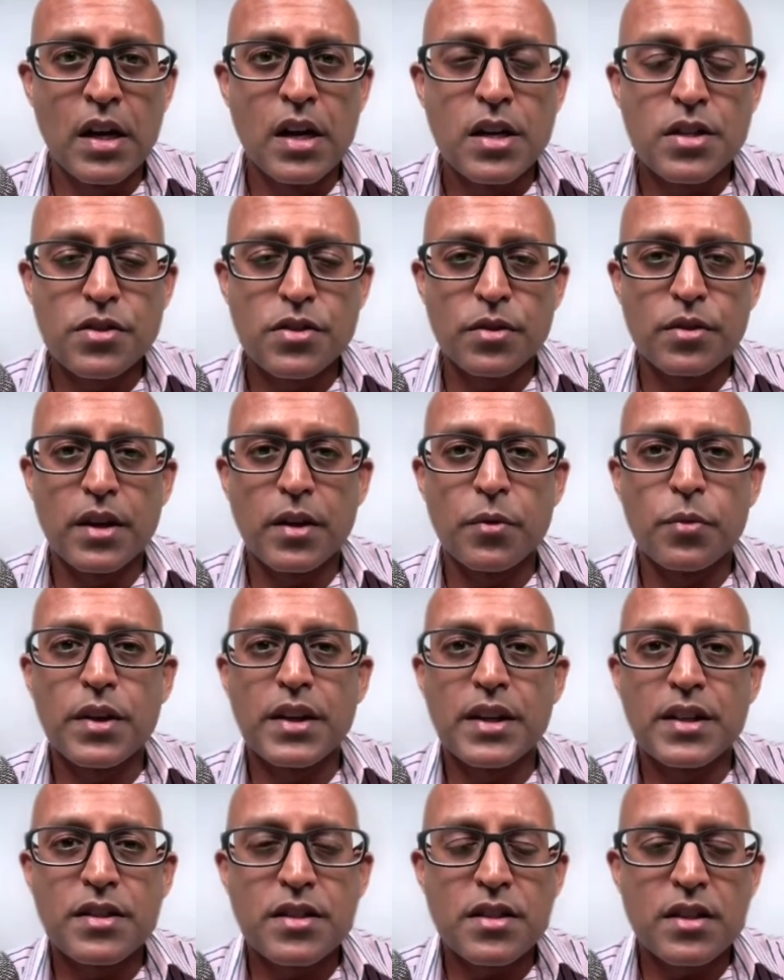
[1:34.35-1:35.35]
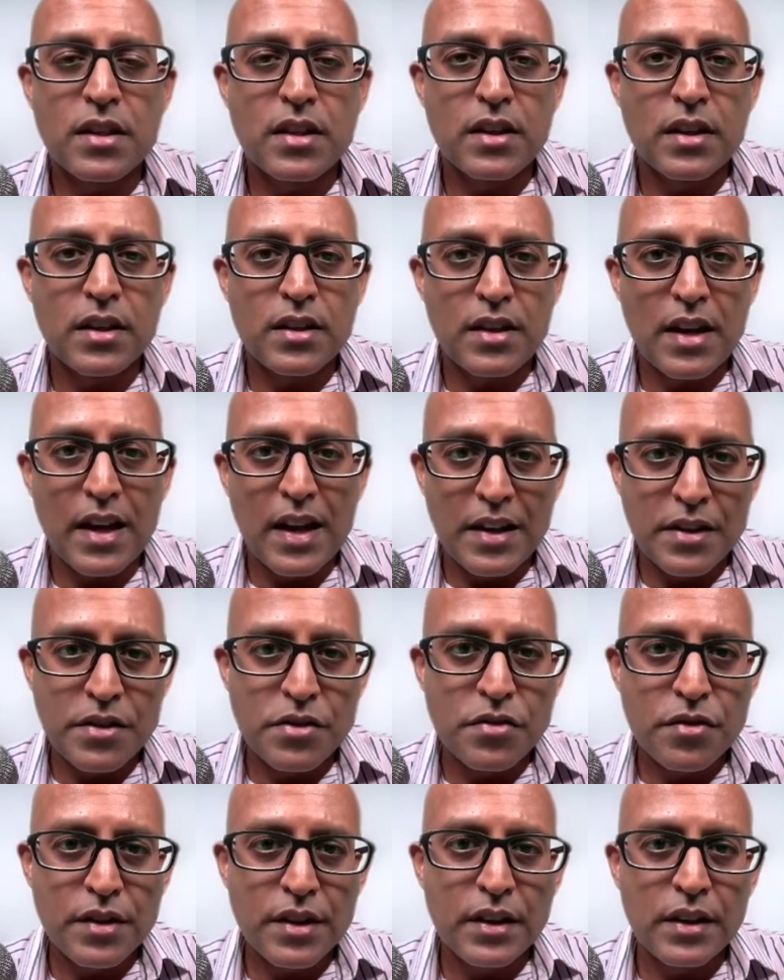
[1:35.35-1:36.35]
so that we can see it
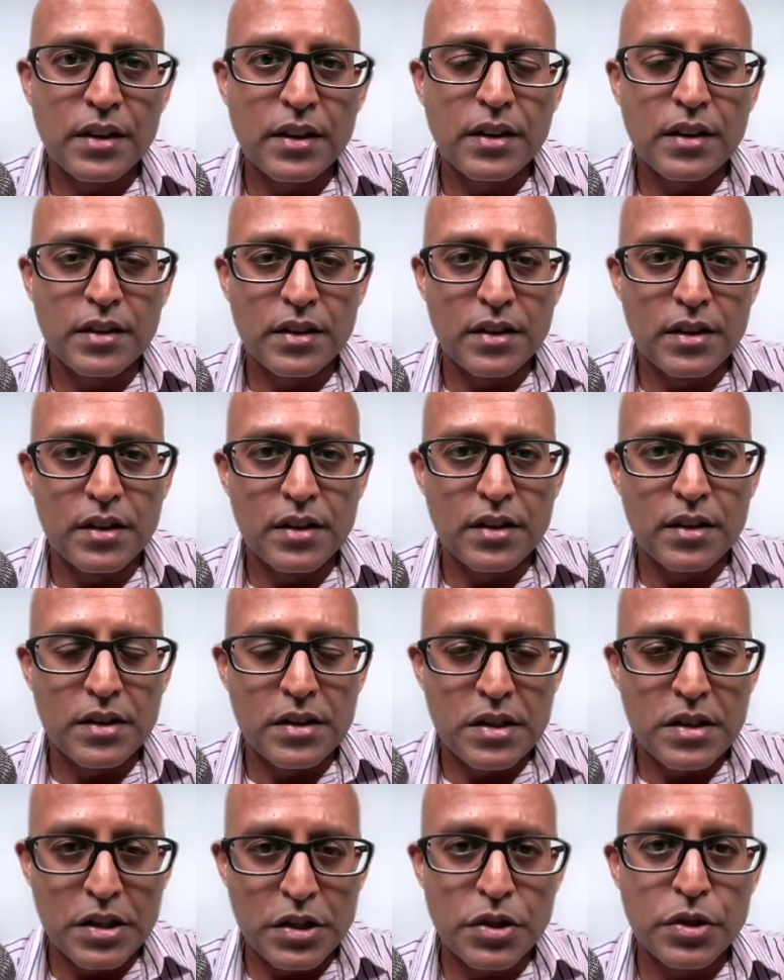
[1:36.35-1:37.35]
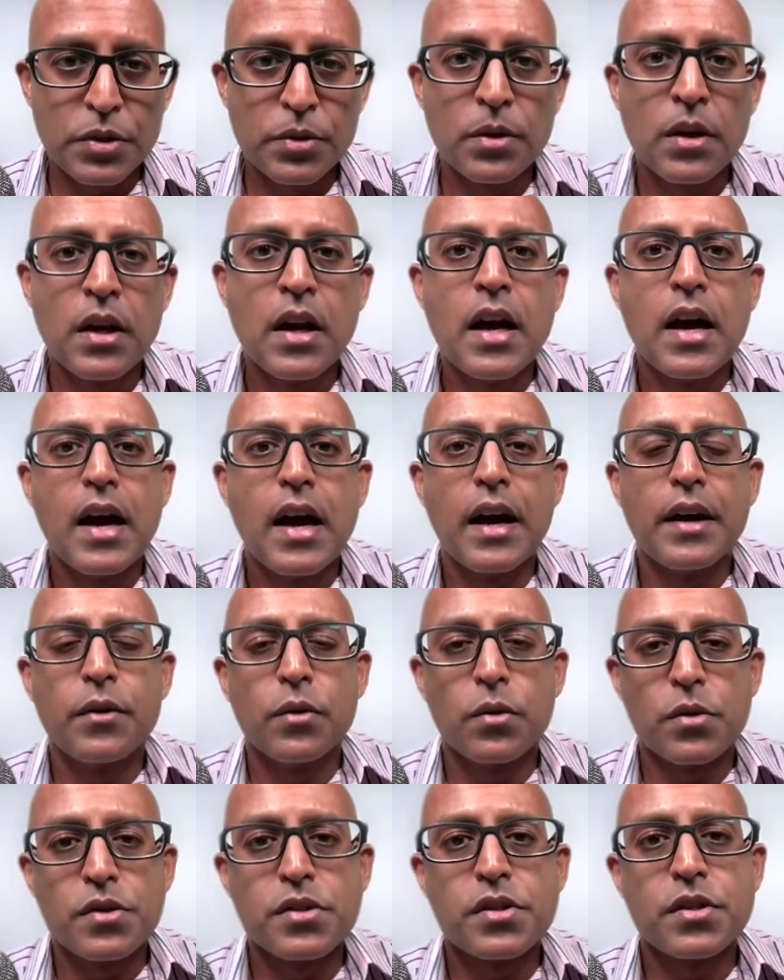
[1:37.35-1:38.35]
entering the tissue and
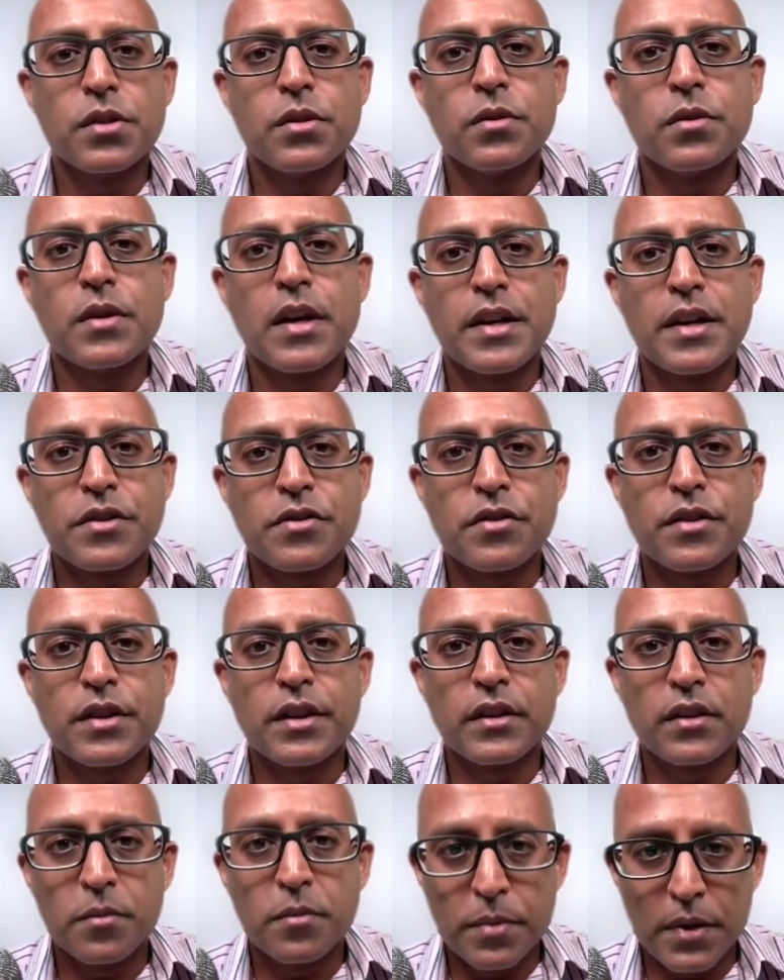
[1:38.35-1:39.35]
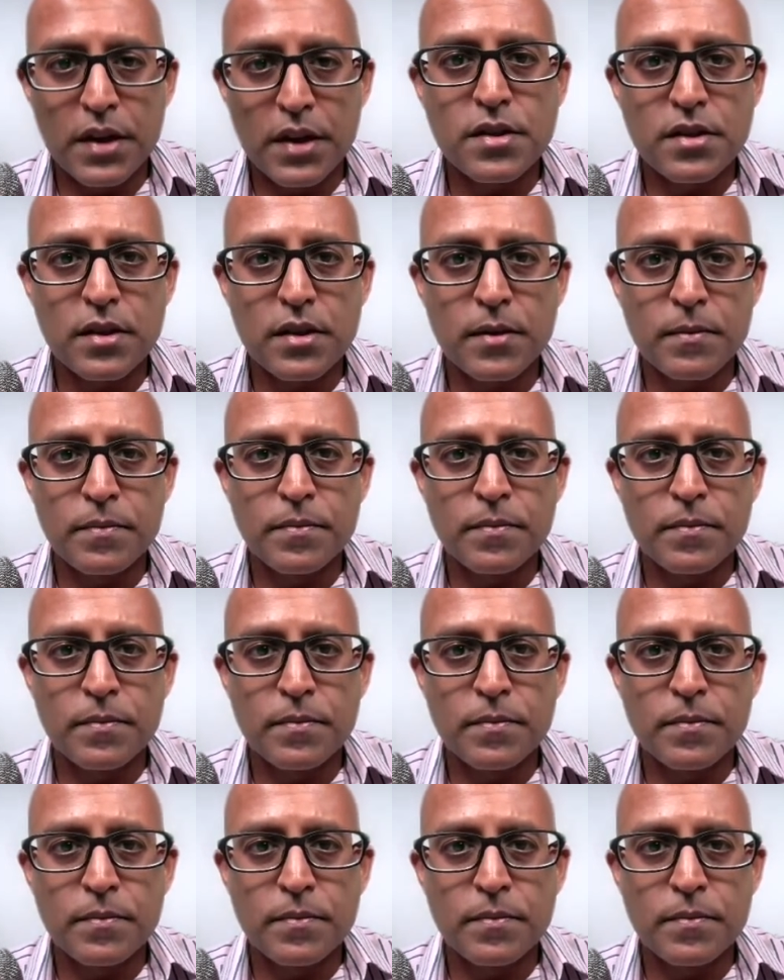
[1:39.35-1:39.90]
also entering the bursa.